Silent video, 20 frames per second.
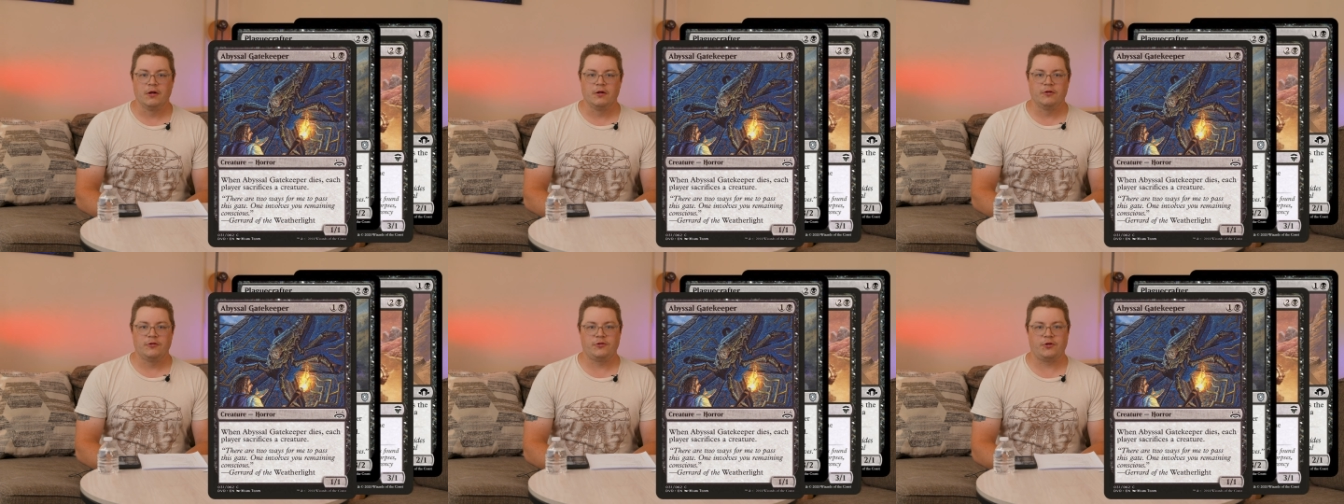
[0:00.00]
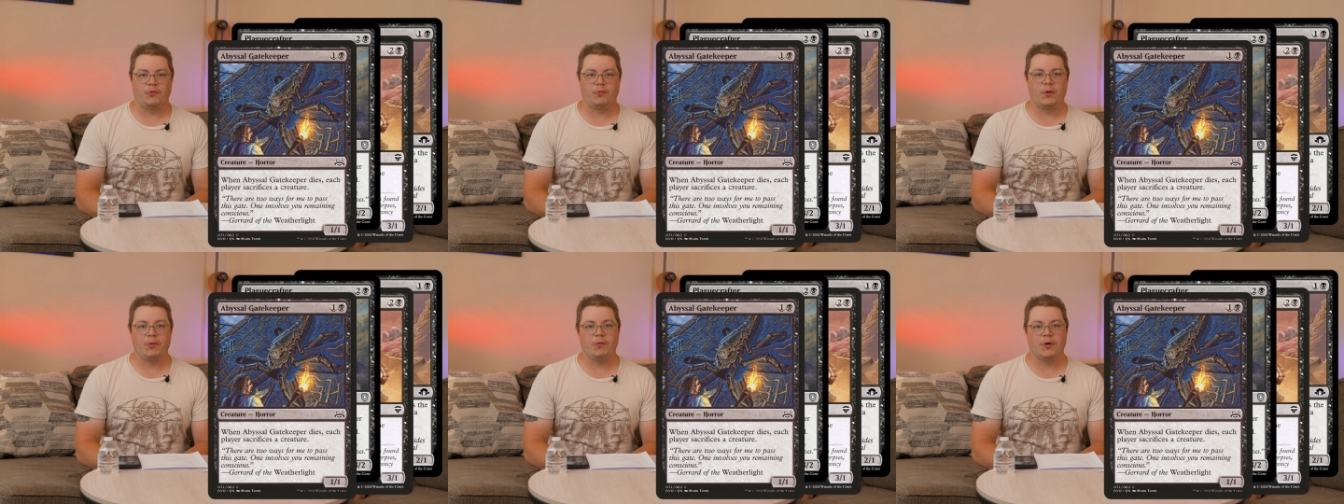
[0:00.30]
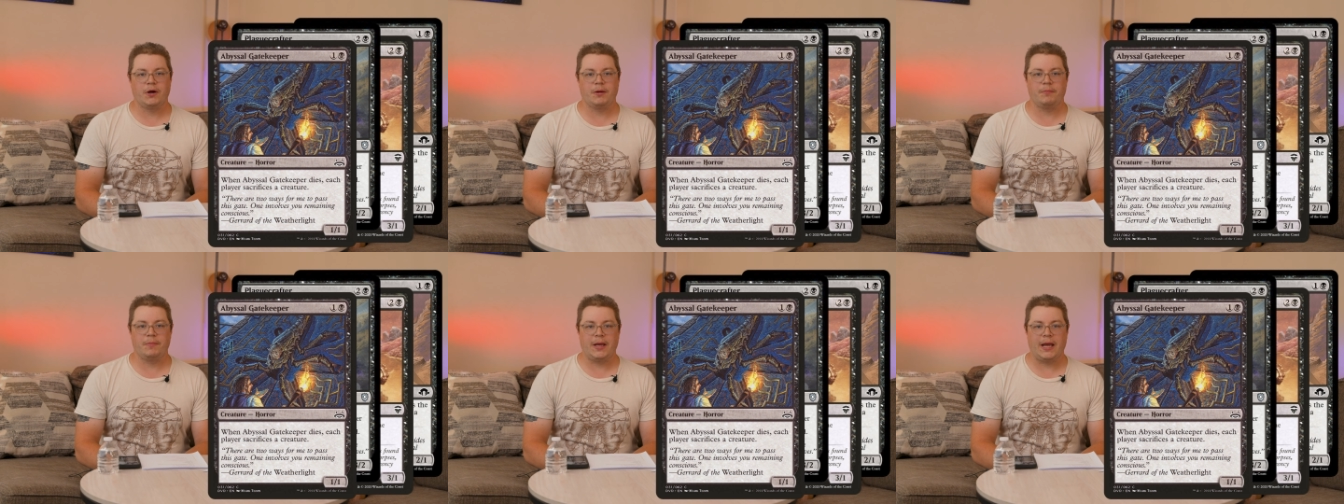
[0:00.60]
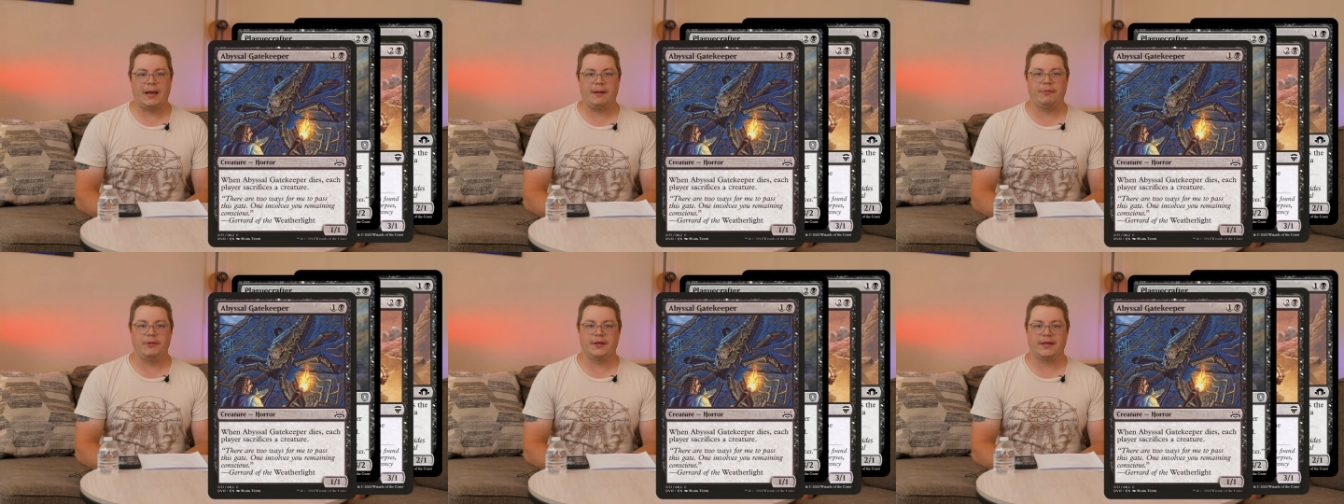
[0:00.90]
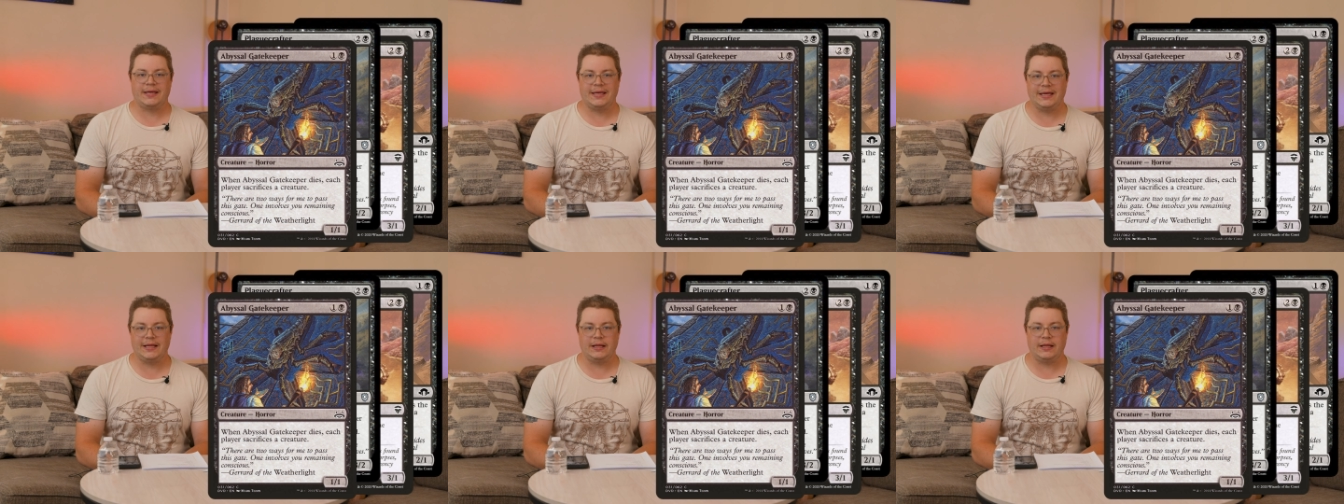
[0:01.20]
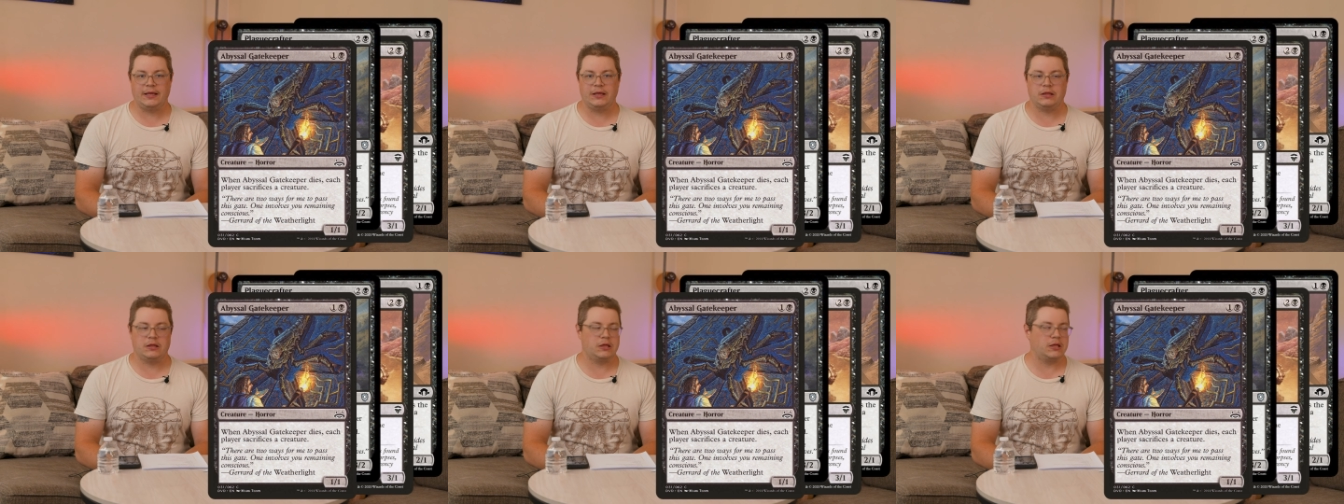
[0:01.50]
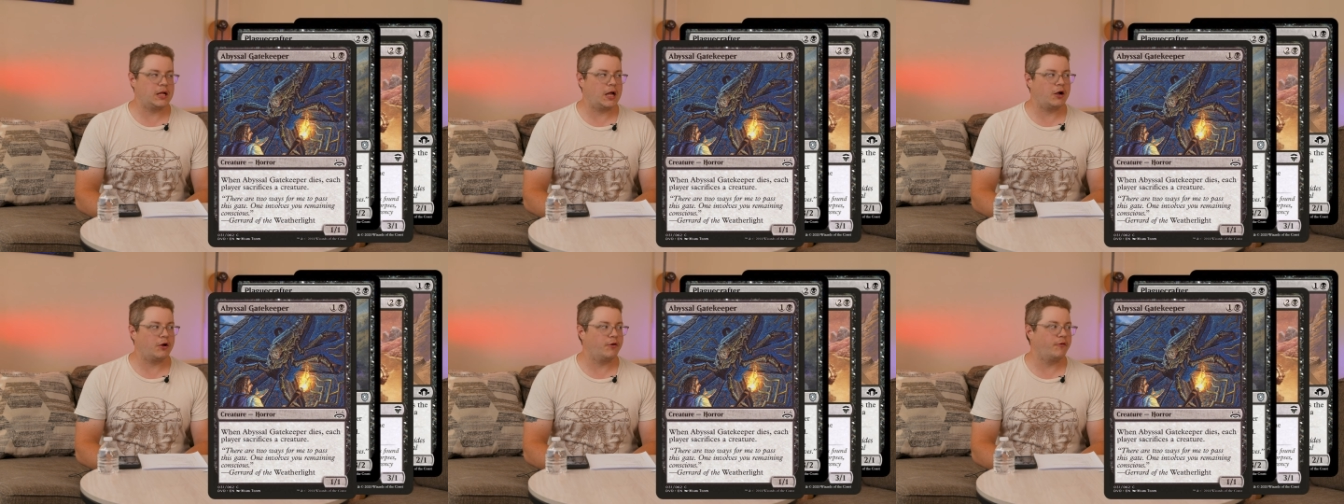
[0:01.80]
So we want to be able to kill it,
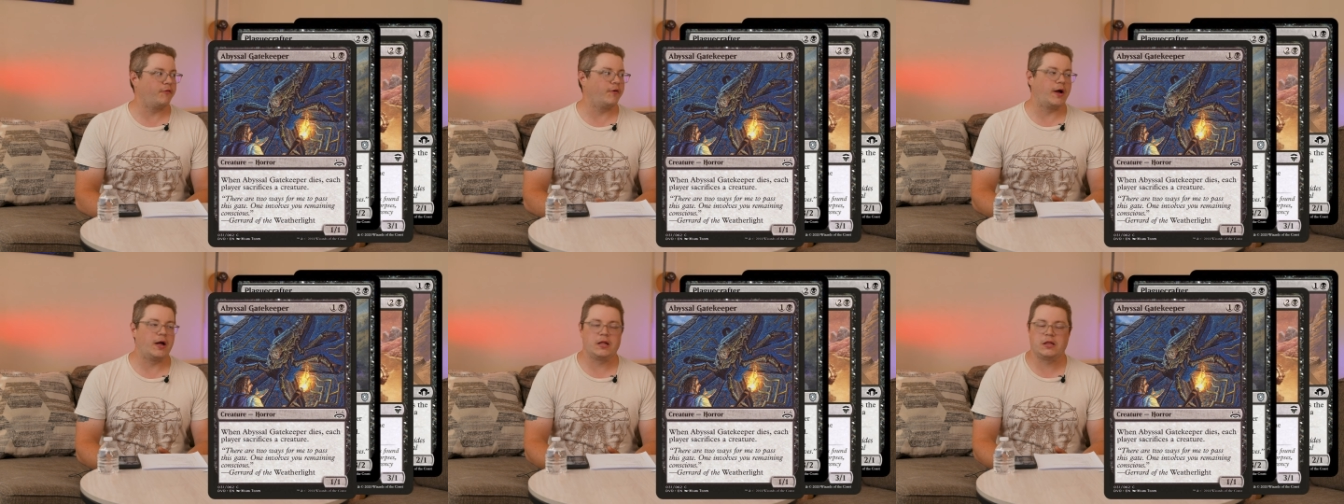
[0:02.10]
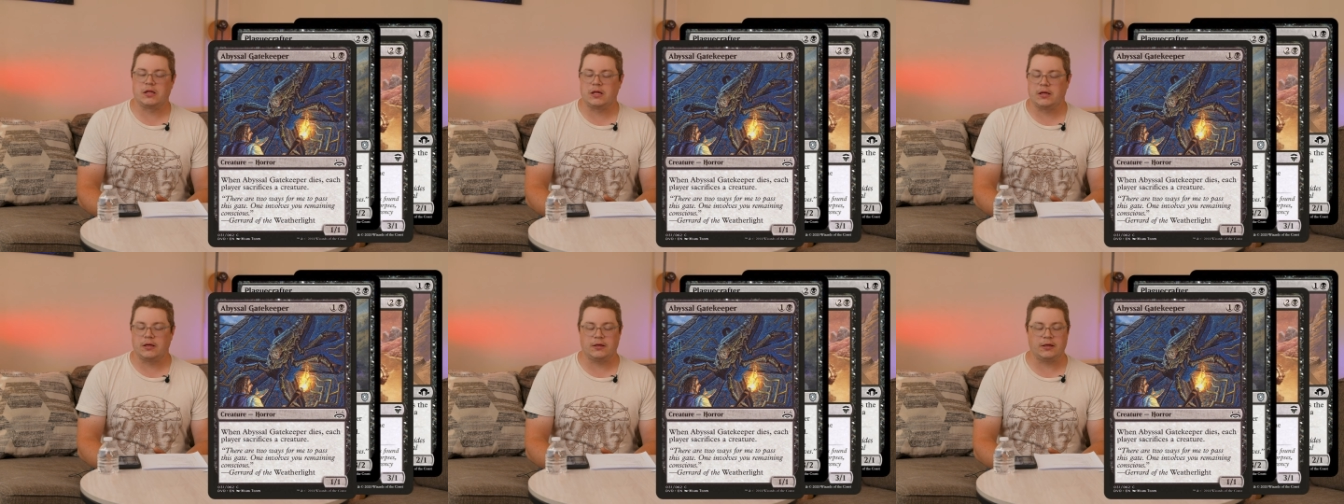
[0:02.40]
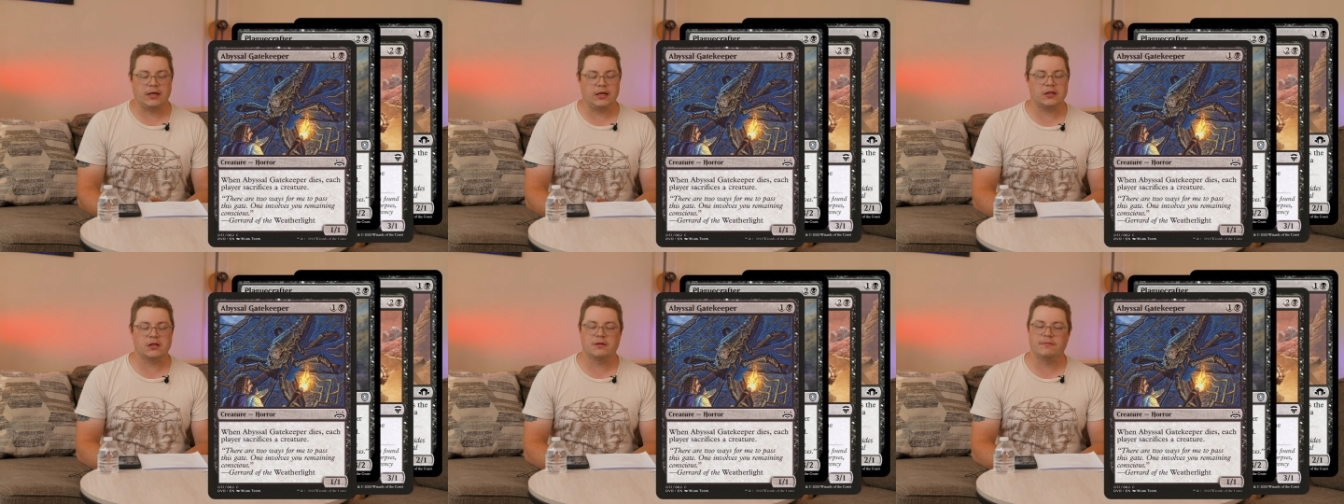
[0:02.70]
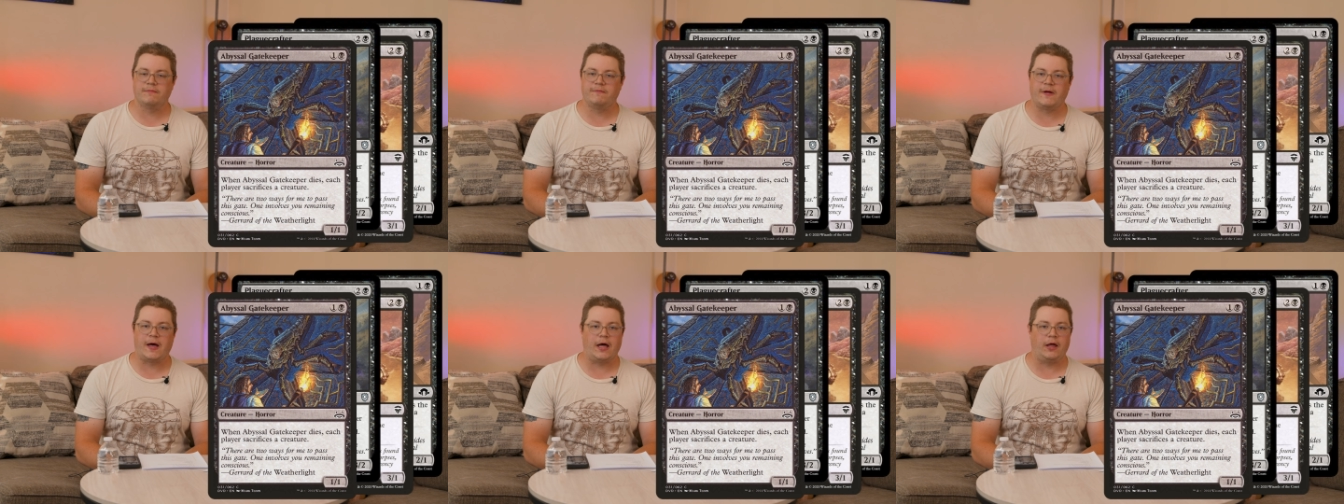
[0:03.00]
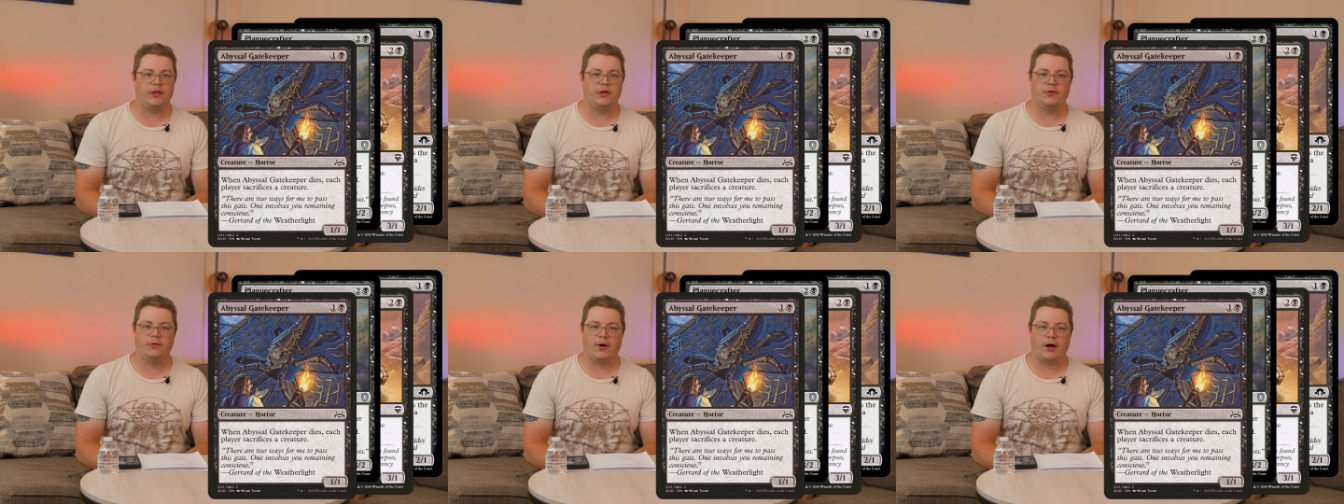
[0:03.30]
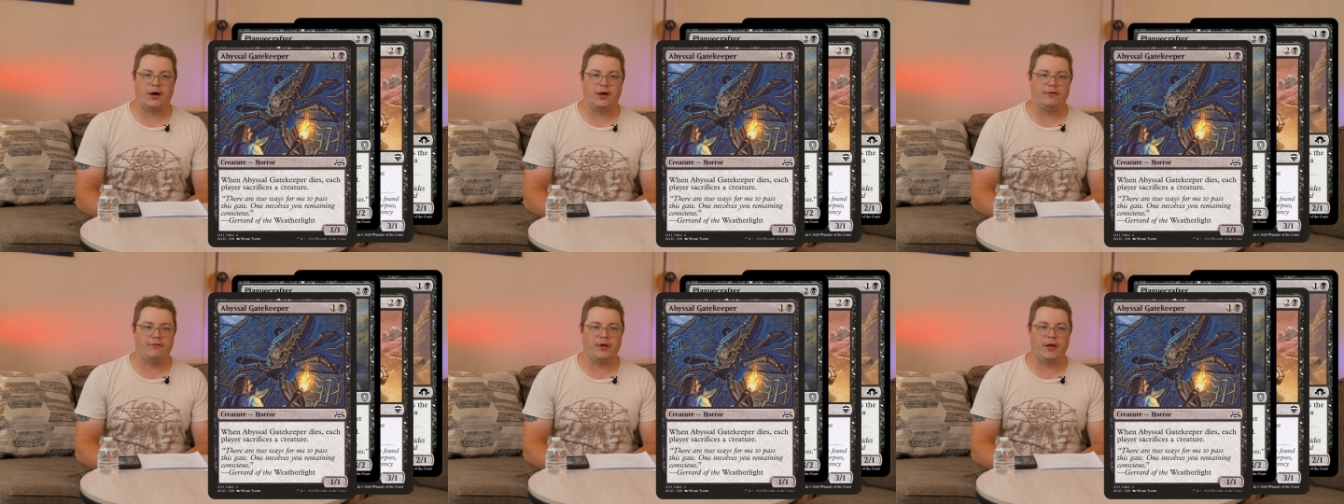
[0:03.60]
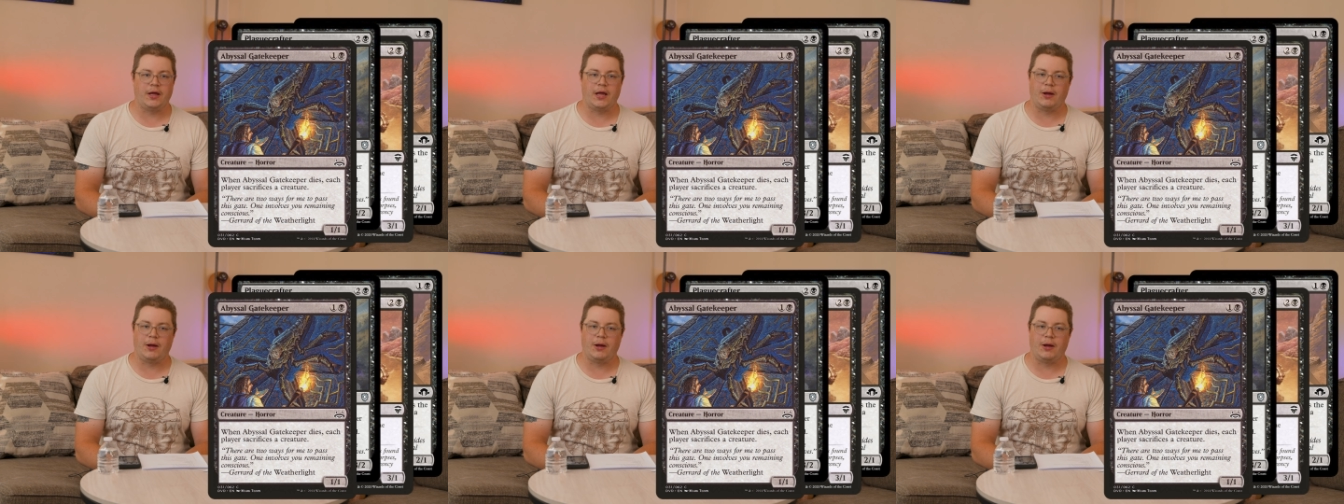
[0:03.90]
sacrifice it, get some value out of it,